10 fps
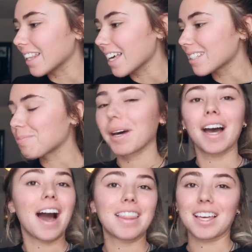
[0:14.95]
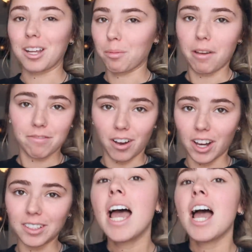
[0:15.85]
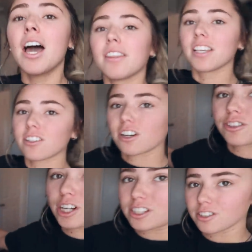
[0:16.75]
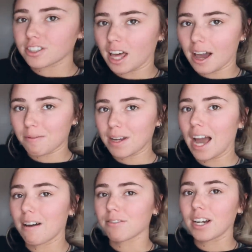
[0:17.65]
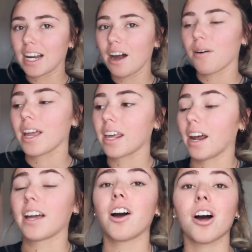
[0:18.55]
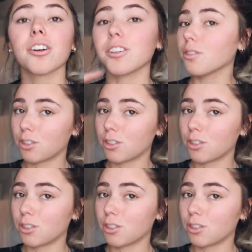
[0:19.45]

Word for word: this, but I think it'll be fun. These are our dressers that we have right now and I got new